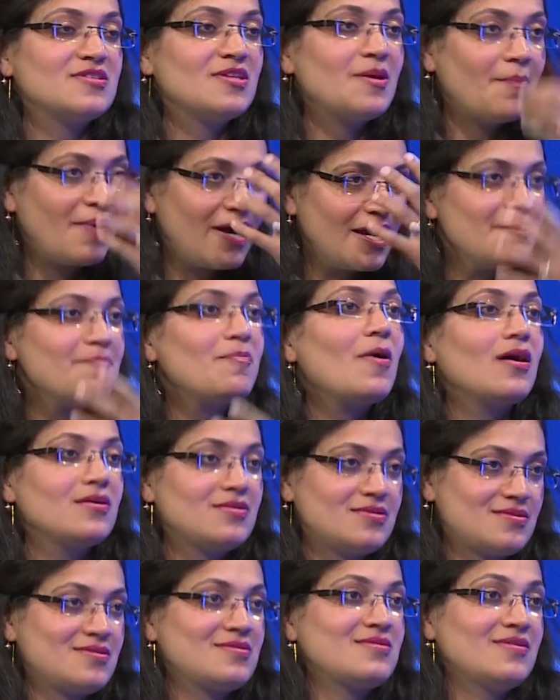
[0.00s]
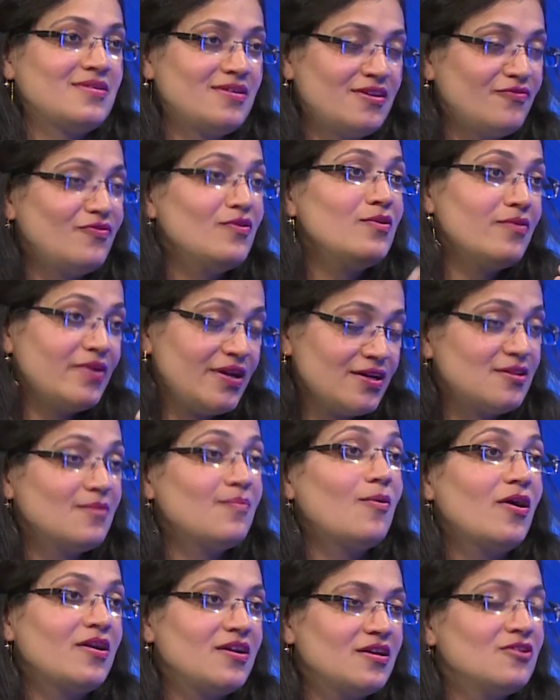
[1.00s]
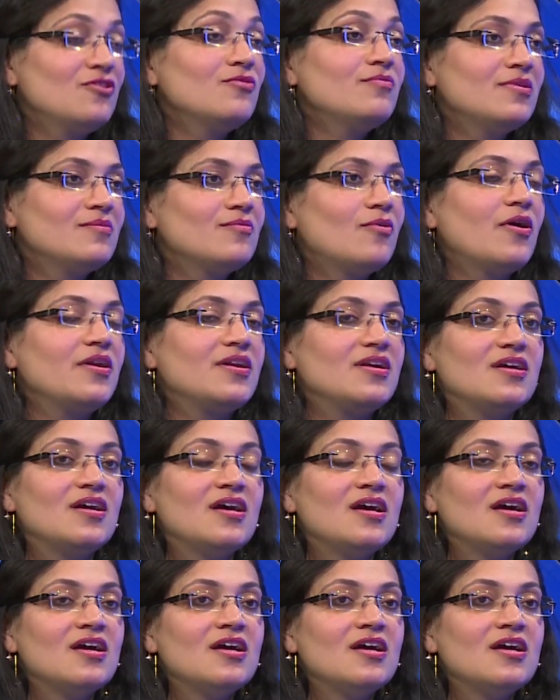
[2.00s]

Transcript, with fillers: the biparts. If we look at the body, human body.